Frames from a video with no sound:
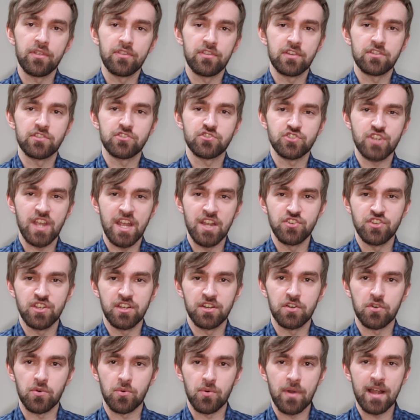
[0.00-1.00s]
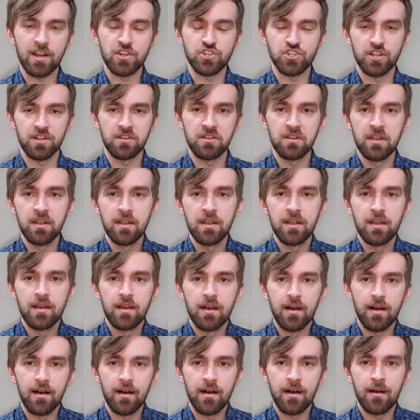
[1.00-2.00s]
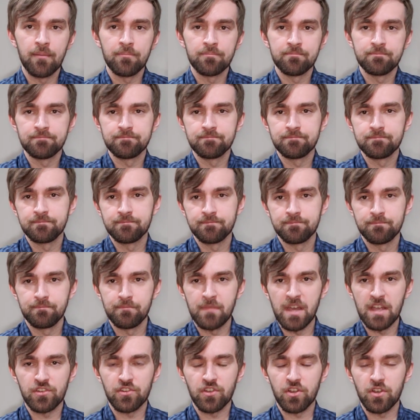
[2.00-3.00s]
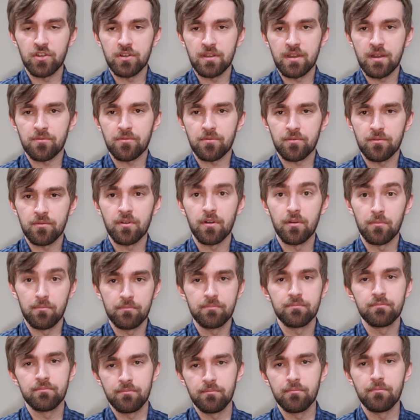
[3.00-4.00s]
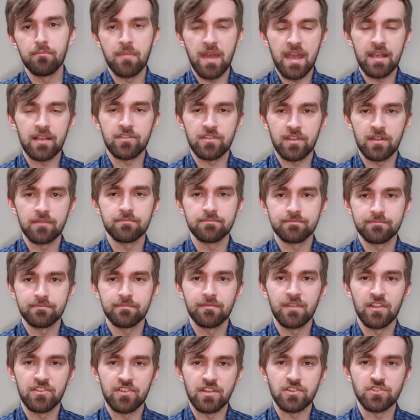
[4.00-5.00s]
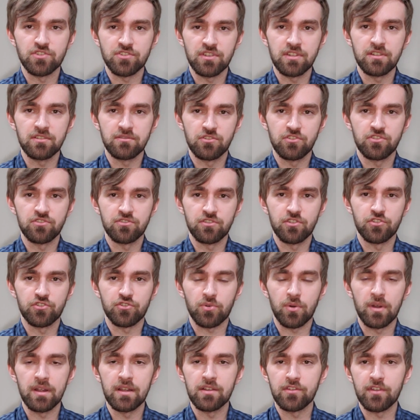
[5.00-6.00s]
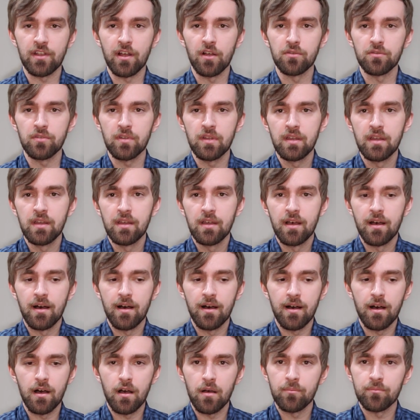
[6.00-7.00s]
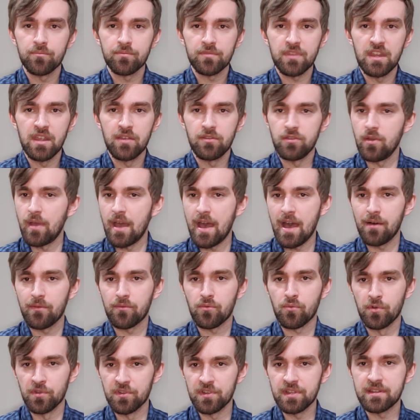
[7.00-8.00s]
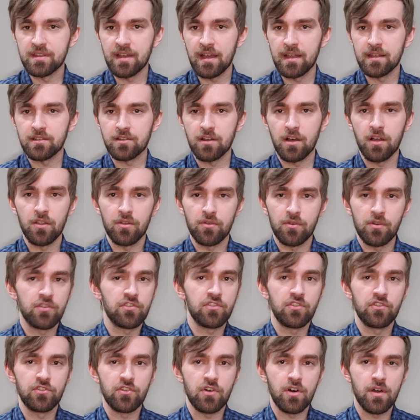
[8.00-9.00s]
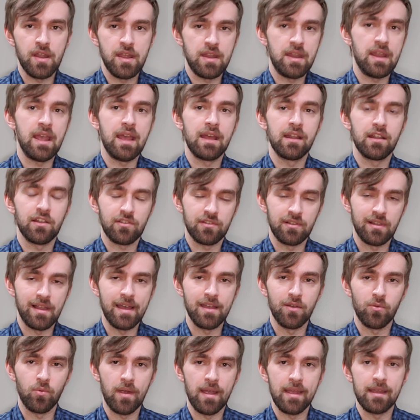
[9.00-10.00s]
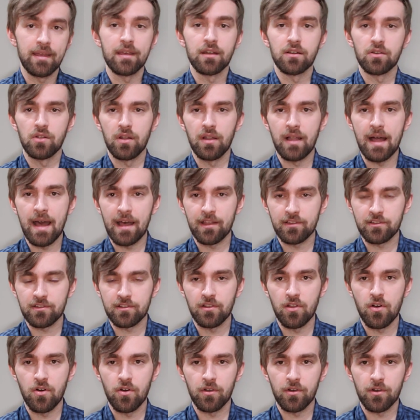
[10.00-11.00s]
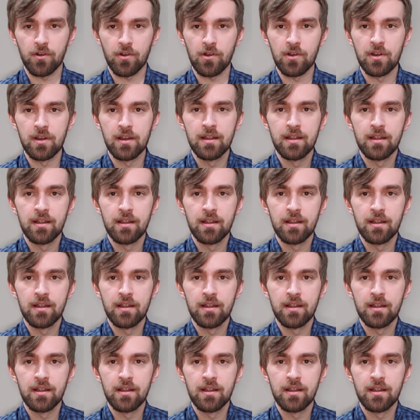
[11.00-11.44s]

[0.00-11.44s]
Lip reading: as it's changing direction makes a good difference, or makes it essentially just destroy itself. If you have really tight tolerances on it and it's lightweight, it'll last longer.